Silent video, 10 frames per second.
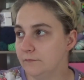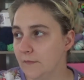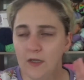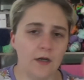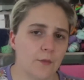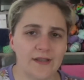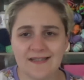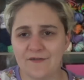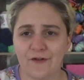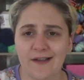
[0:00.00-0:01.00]
you know, we get
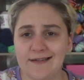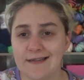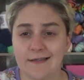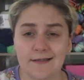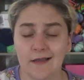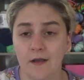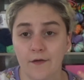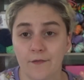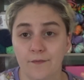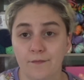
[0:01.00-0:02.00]
different ideas
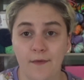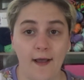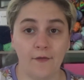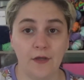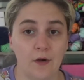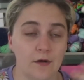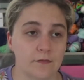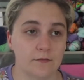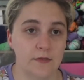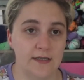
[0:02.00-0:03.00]
of how the
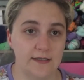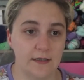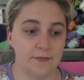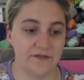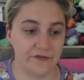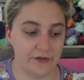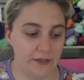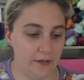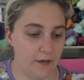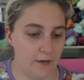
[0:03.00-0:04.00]
yarn knits up
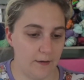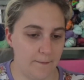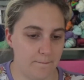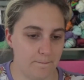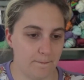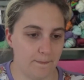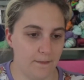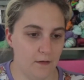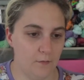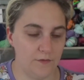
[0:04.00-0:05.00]
differently,
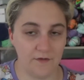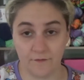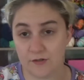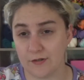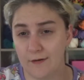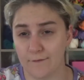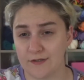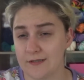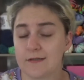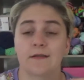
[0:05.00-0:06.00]
with different
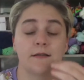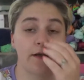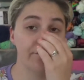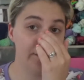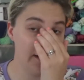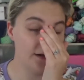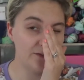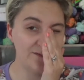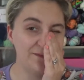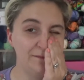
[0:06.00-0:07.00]
circumferences and stuff. Like I
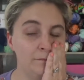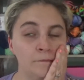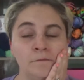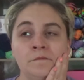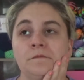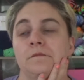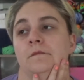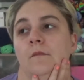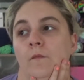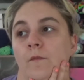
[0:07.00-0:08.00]
don't
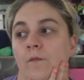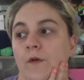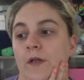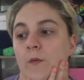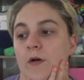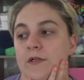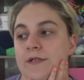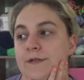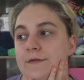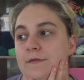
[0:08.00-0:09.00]
really want
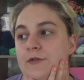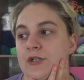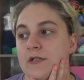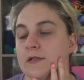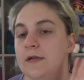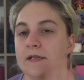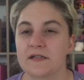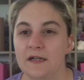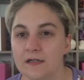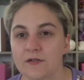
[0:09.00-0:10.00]
to just knit
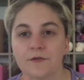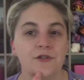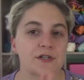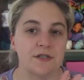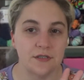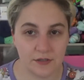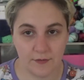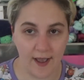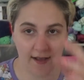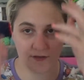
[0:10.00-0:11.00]
socks or just do
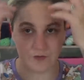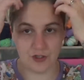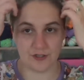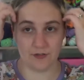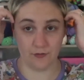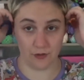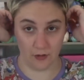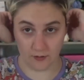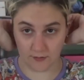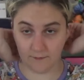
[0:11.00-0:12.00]
hats or just do
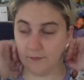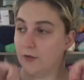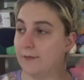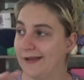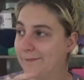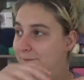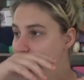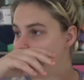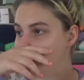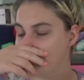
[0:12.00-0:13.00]
shawls. You know what I mean?
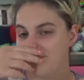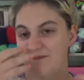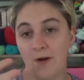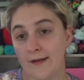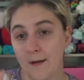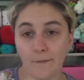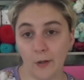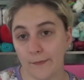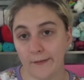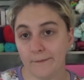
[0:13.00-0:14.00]
Break it up a
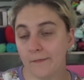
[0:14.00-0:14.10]
little bit.